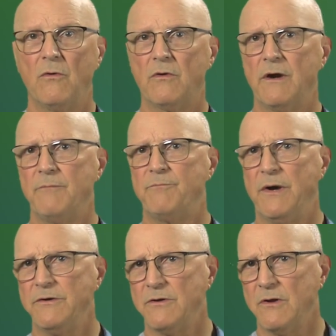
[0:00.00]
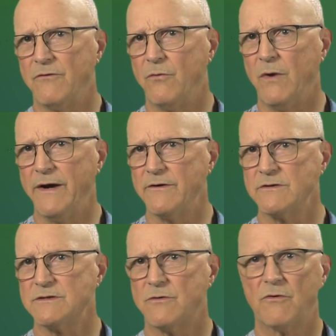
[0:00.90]
or a bundle of
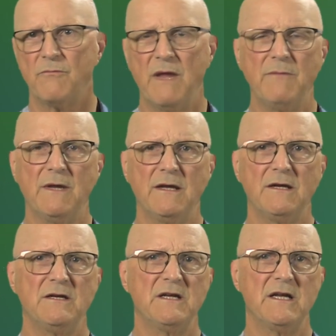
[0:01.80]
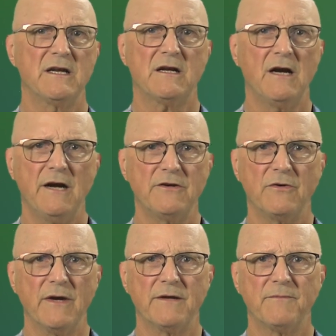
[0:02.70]
wires, or maybe in a
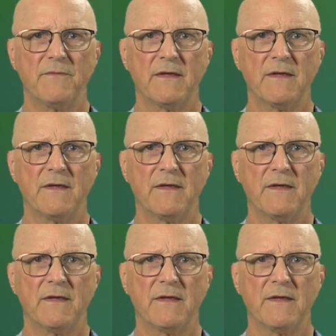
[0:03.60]
conduit.